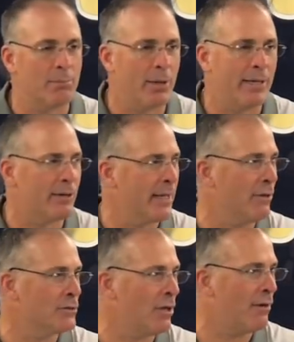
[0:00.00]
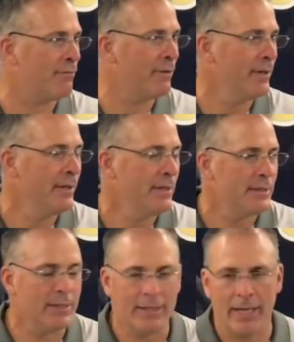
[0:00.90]
They played their tails off
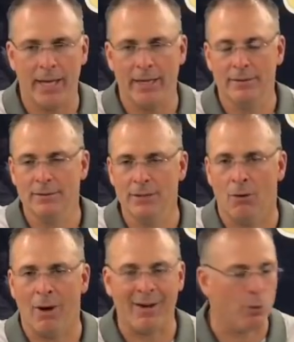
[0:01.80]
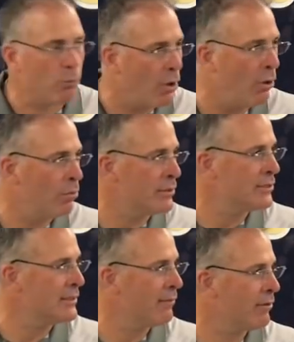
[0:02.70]
to the end, you know, on the road, which
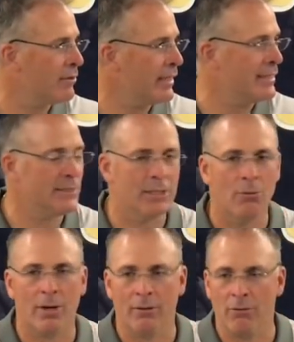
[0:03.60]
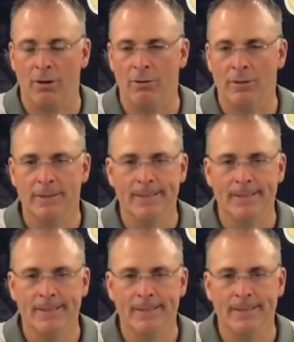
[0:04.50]
is never easy to go on the road.